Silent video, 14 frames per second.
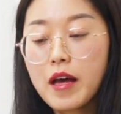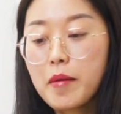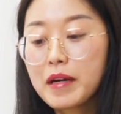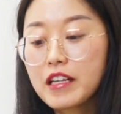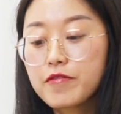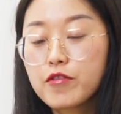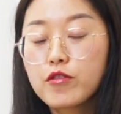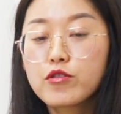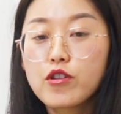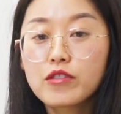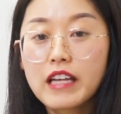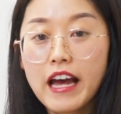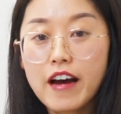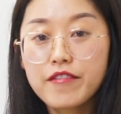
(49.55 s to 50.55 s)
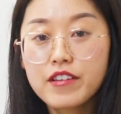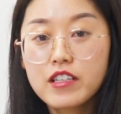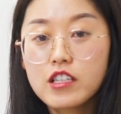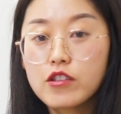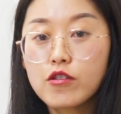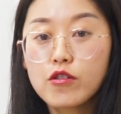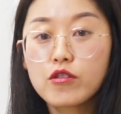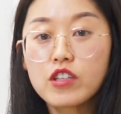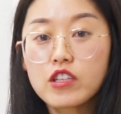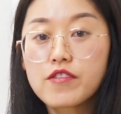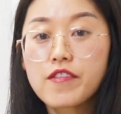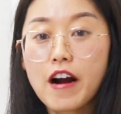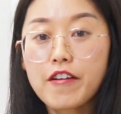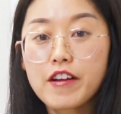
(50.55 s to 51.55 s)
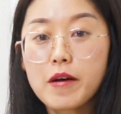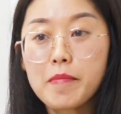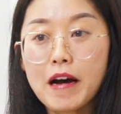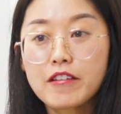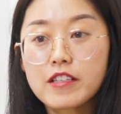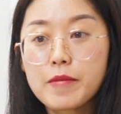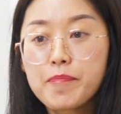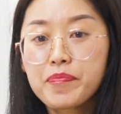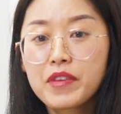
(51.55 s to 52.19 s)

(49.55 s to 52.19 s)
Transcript: But if you don't have it, you don't need to worry about